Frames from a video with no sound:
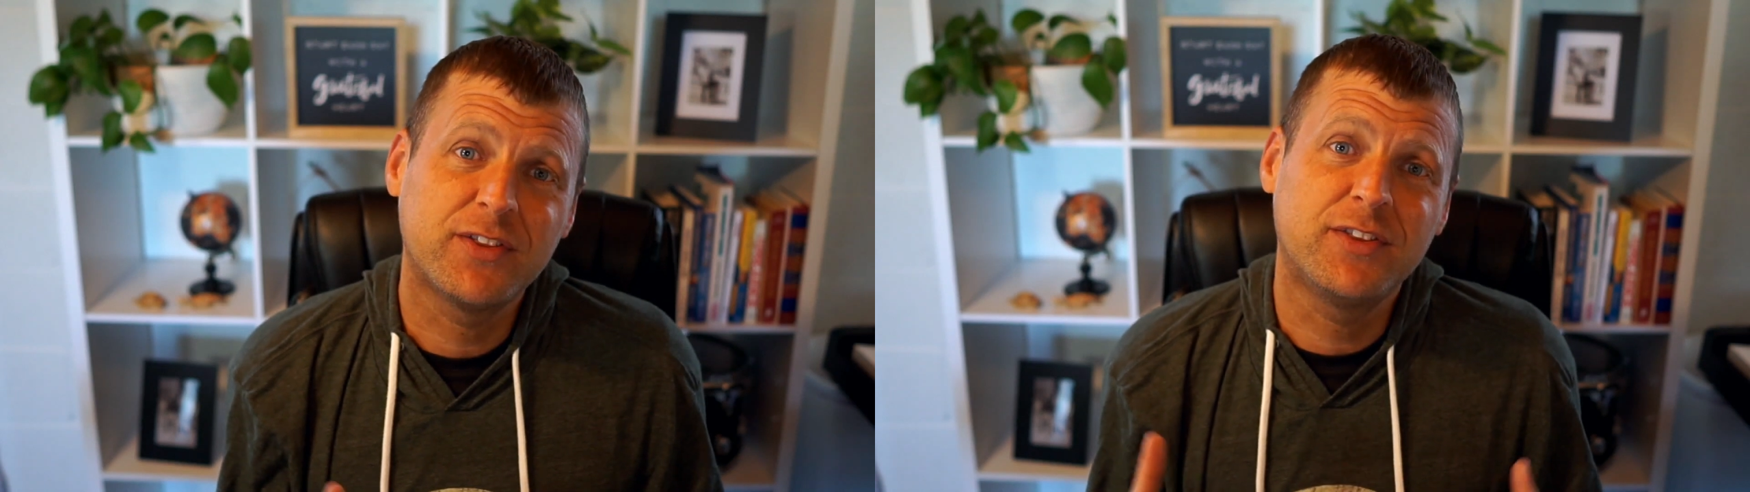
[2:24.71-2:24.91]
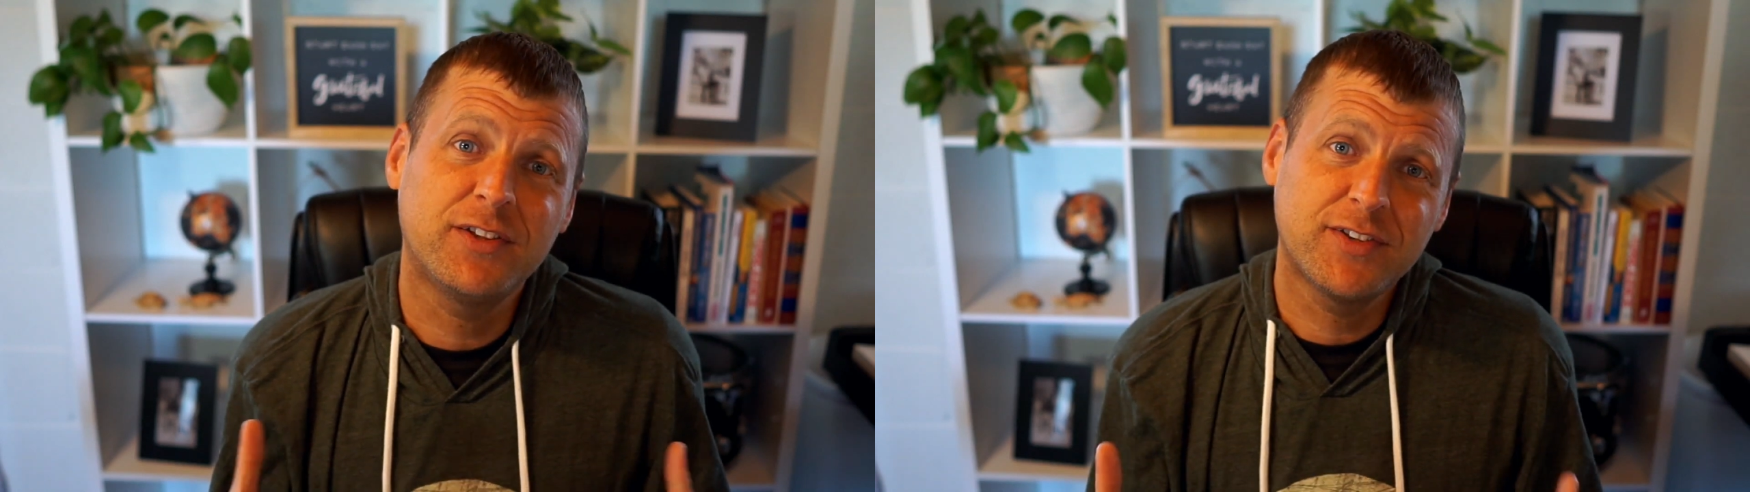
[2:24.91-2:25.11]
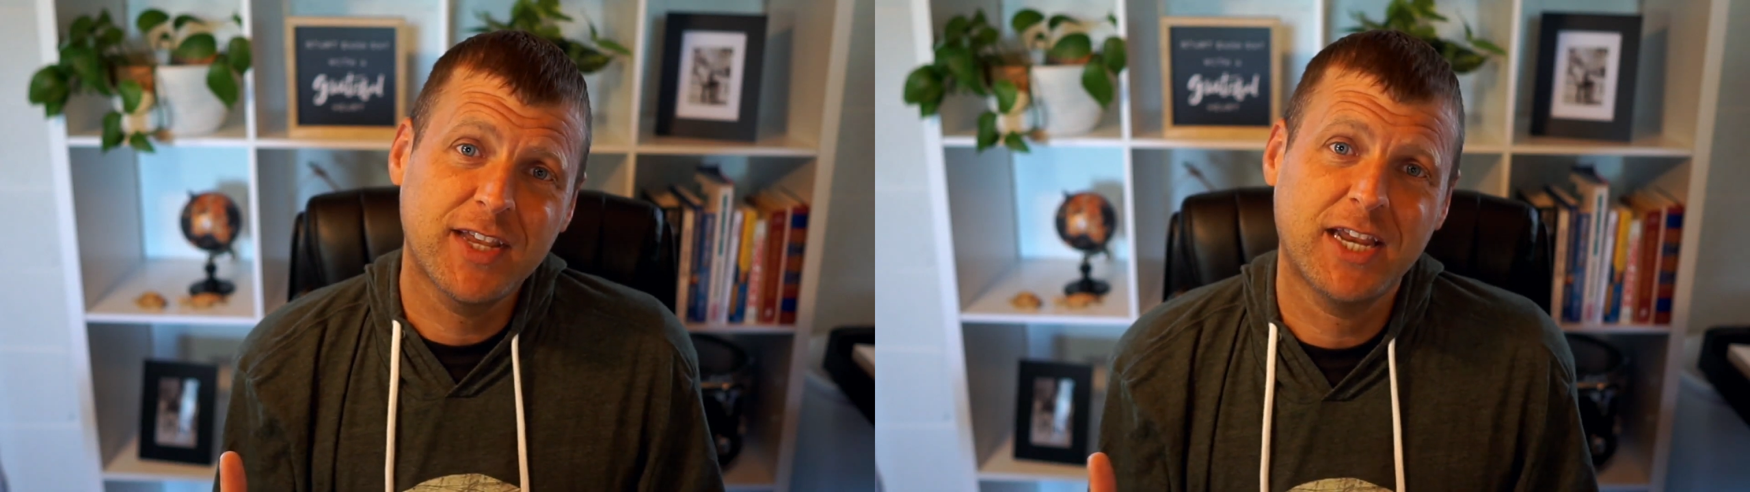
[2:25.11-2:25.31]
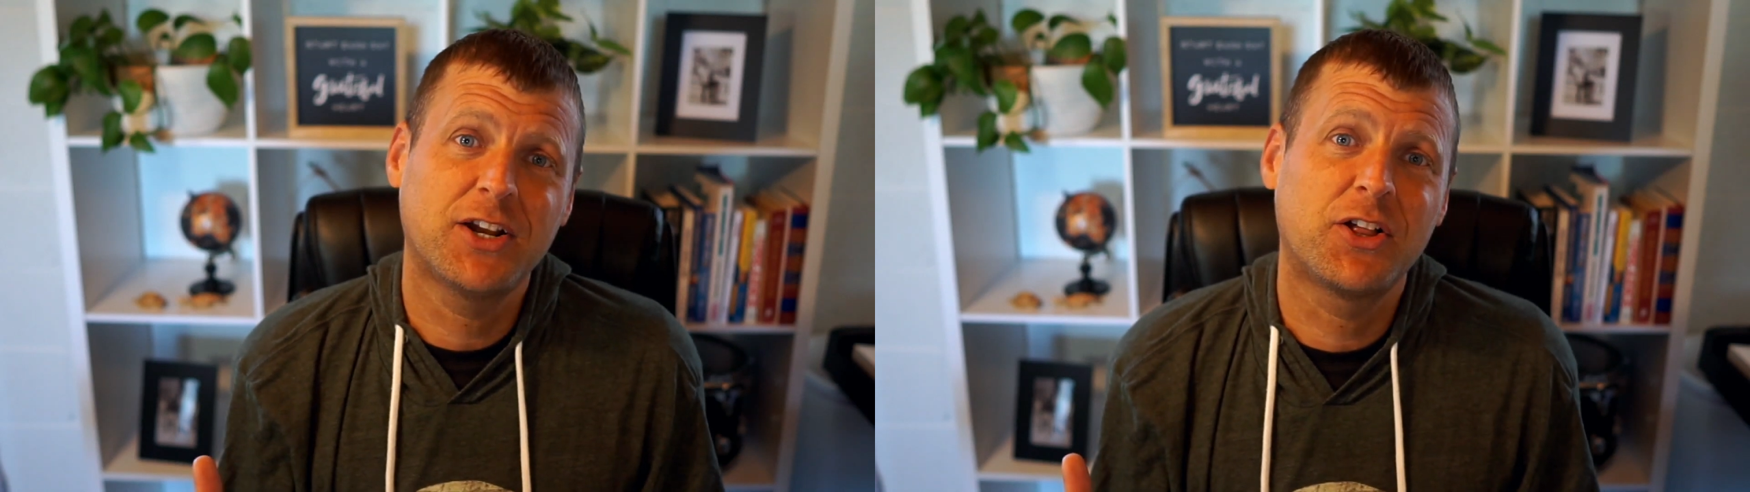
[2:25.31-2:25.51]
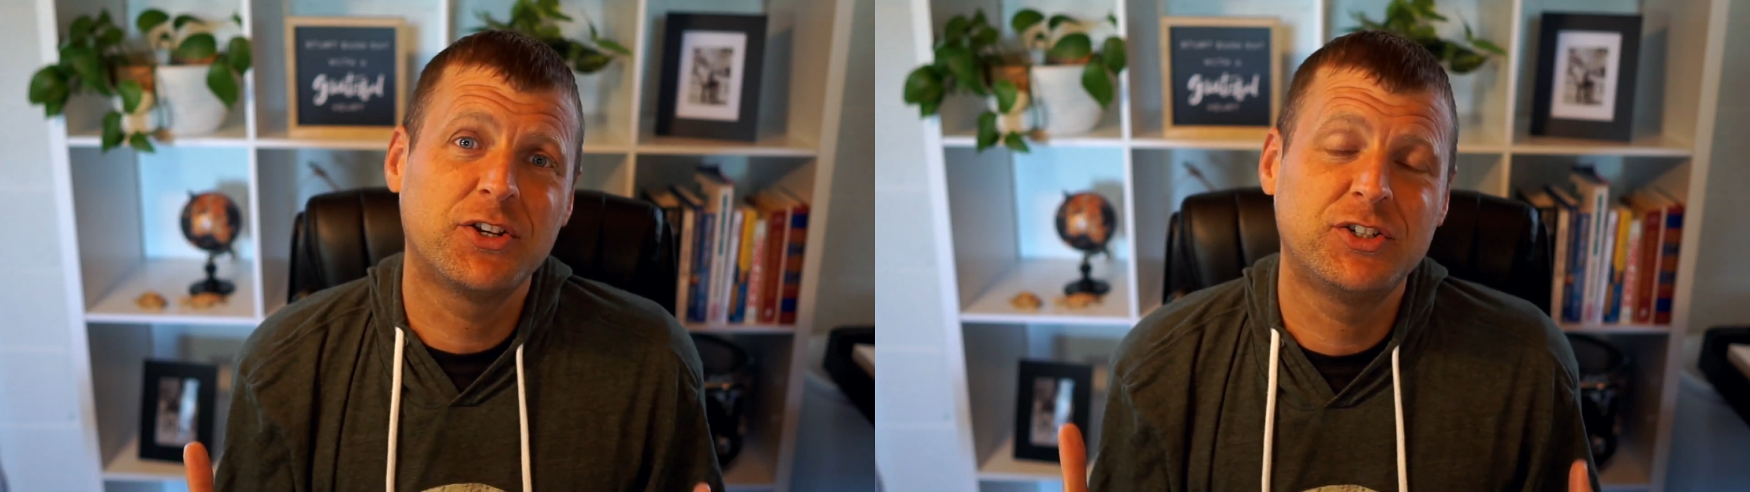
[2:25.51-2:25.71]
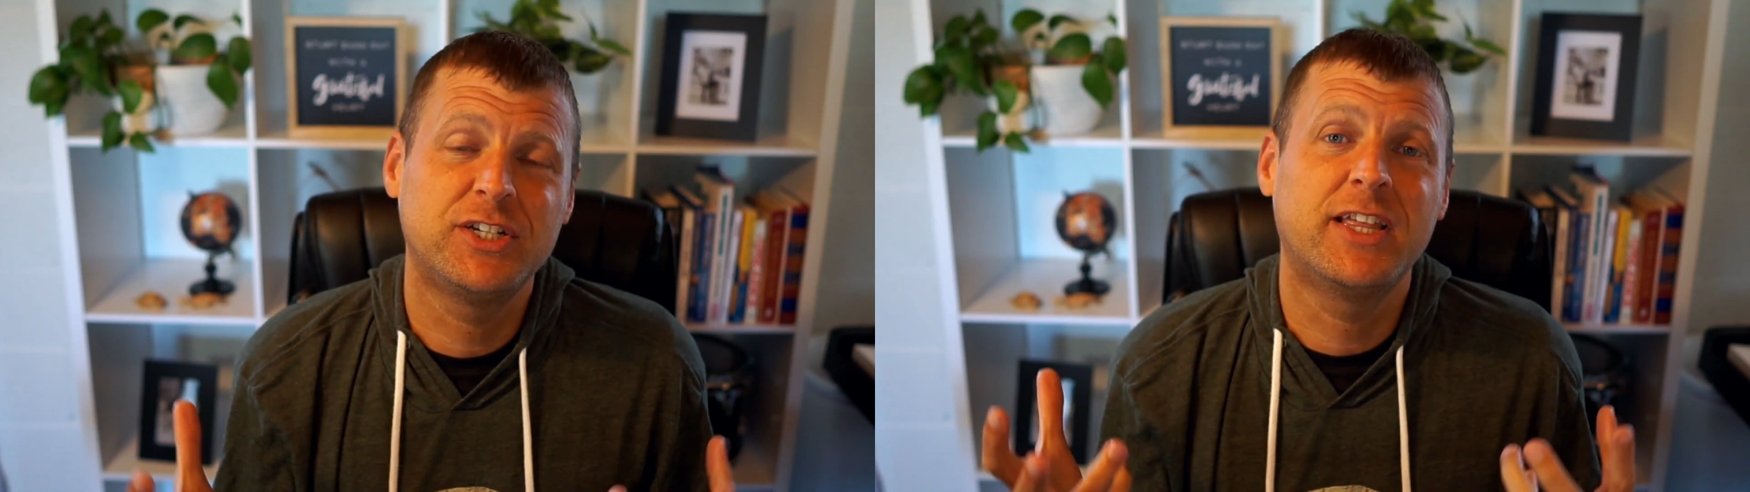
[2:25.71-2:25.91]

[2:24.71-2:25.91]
that this technology